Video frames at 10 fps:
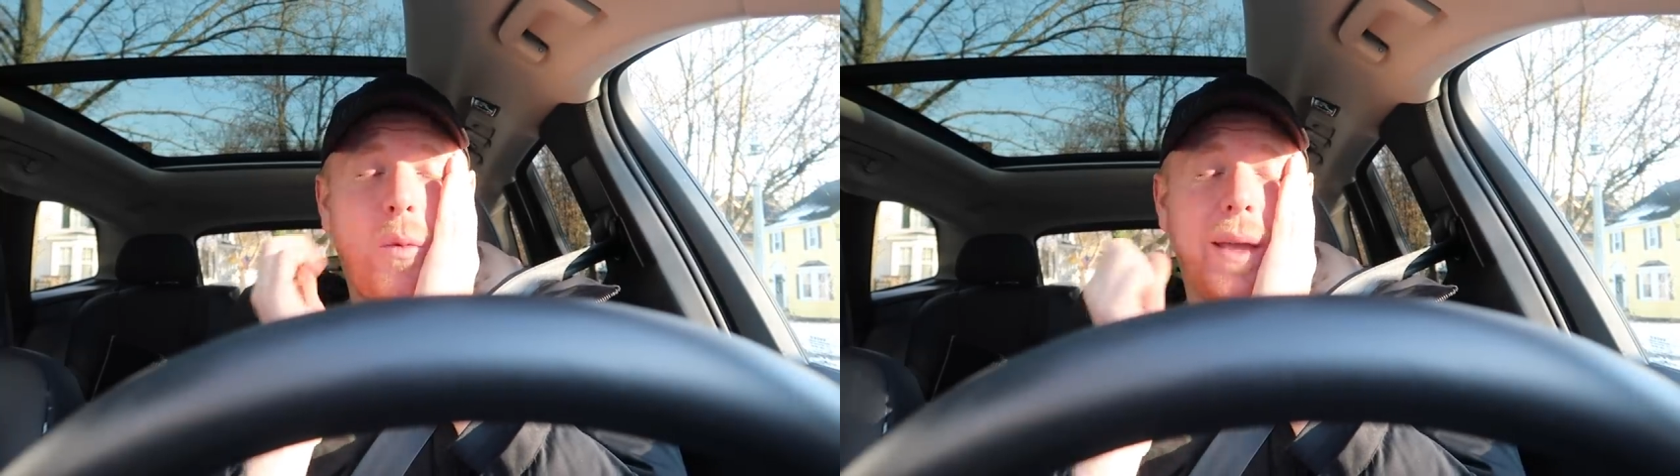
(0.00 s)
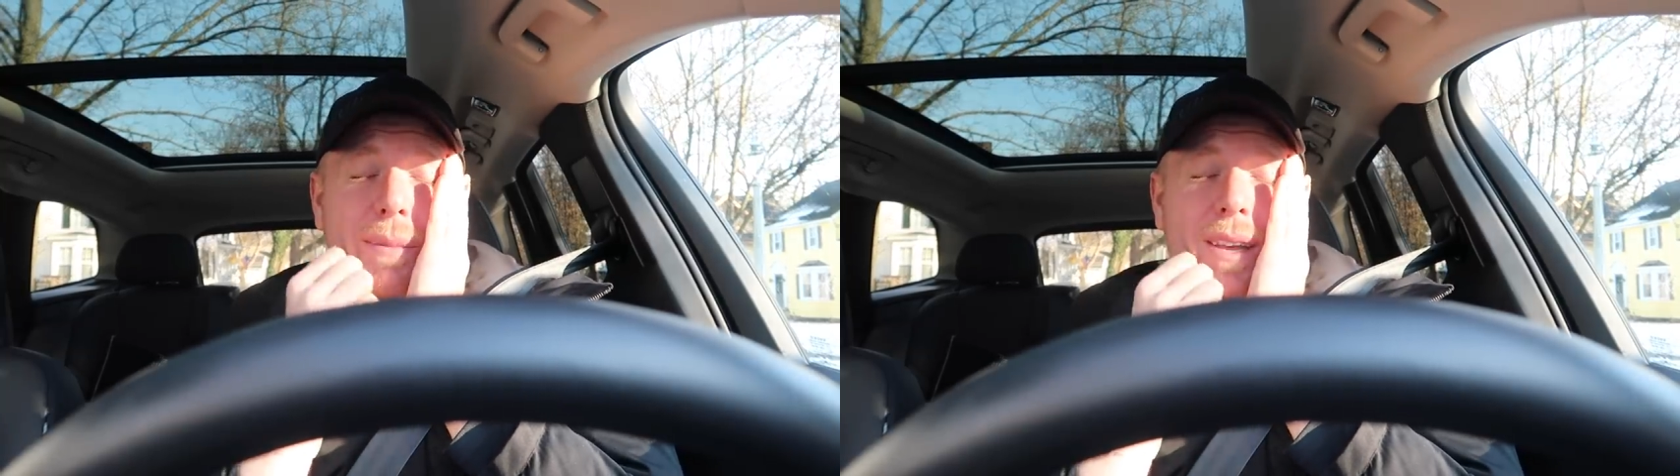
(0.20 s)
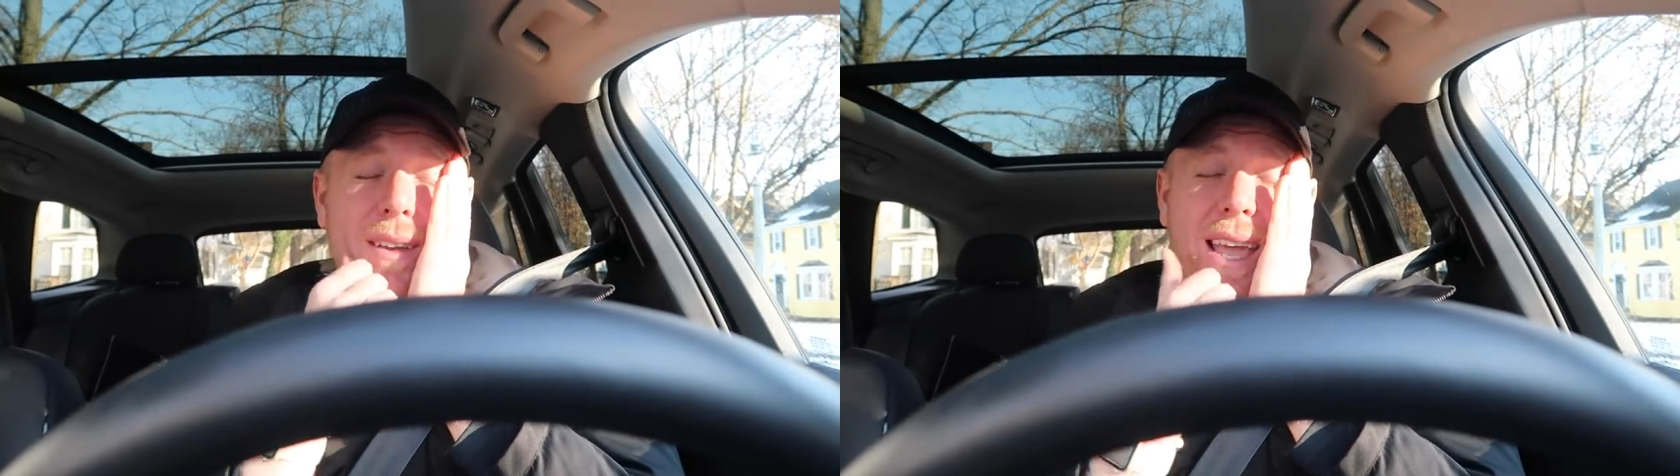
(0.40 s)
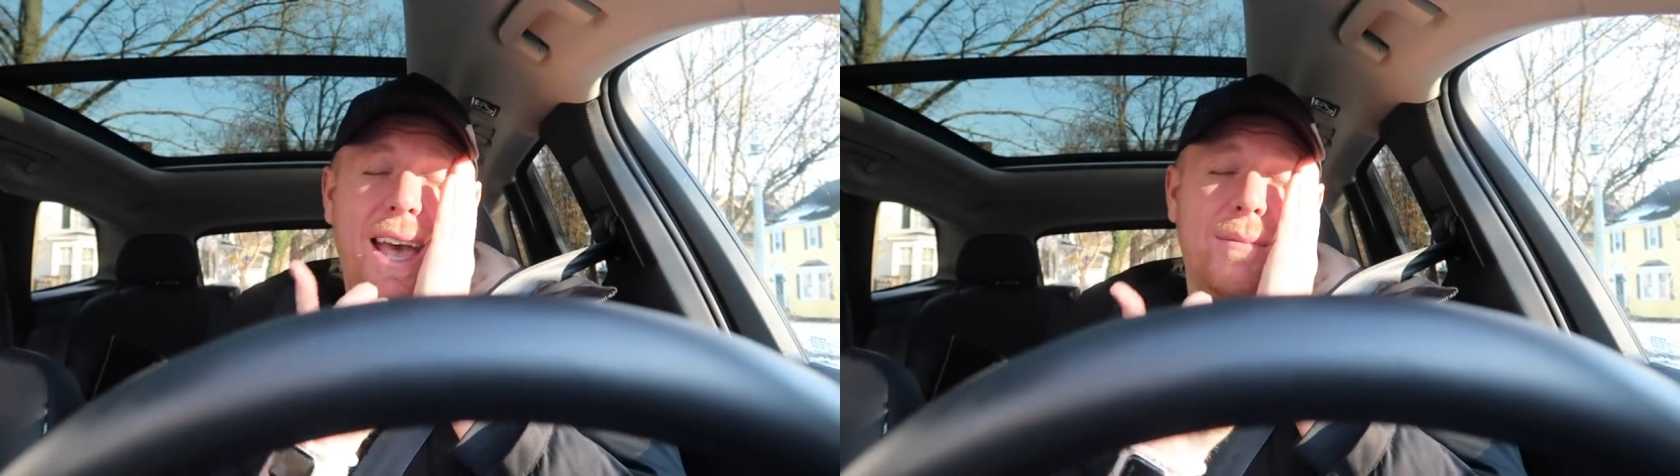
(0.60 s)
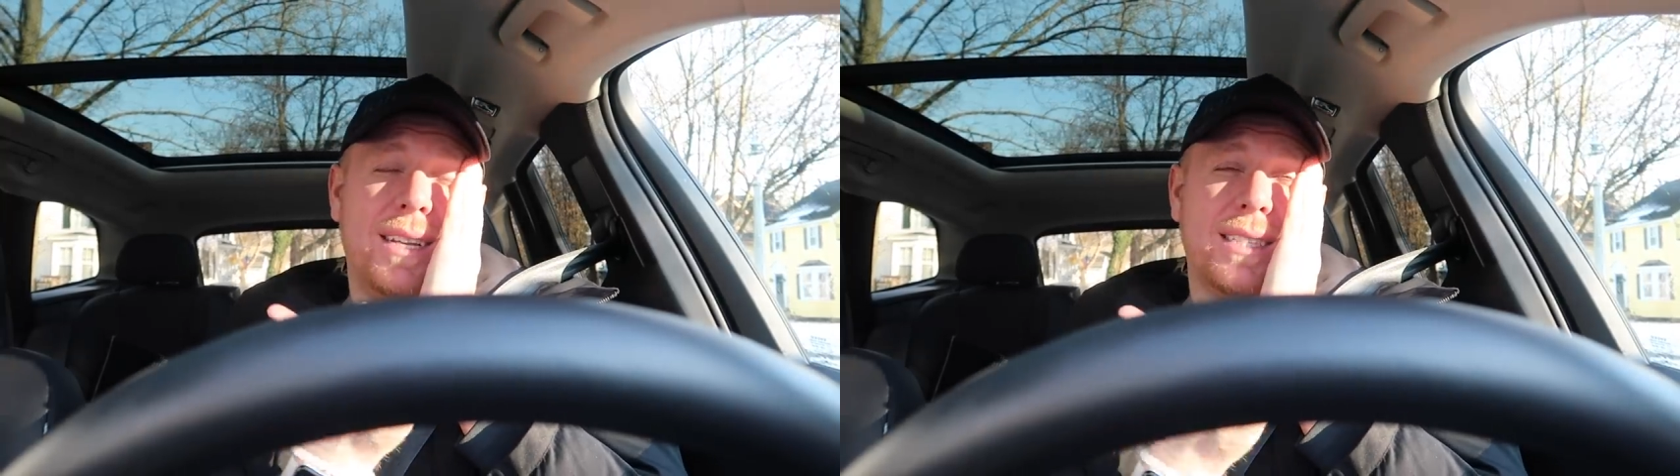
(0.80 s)
wipe down
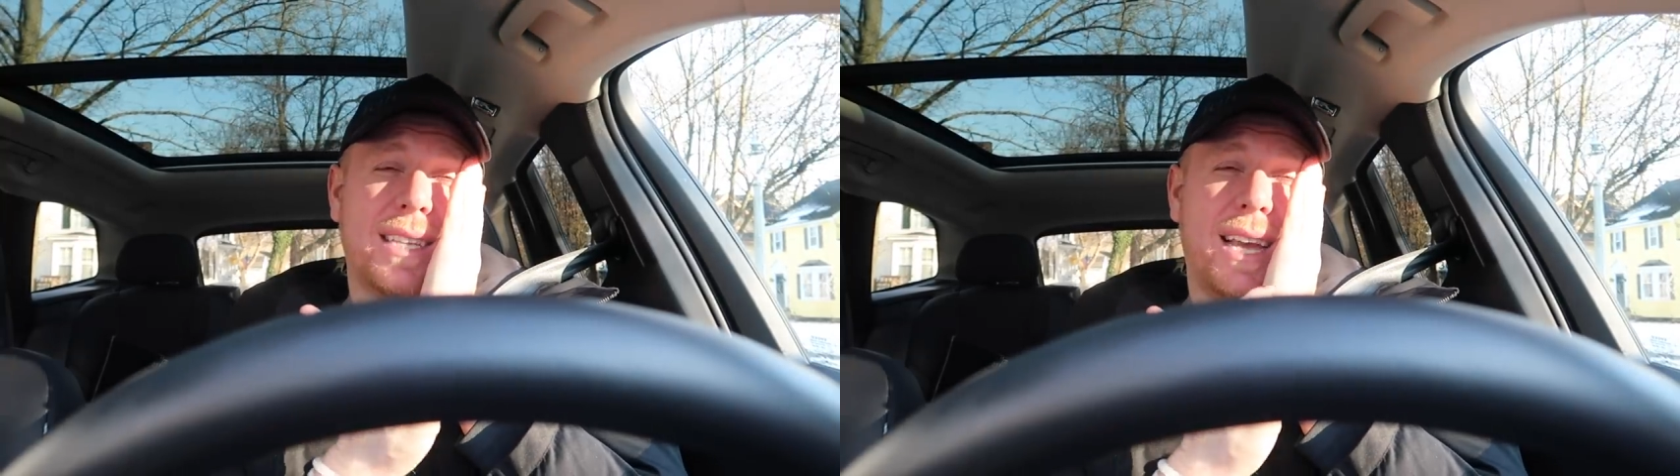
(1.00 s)
cabinets.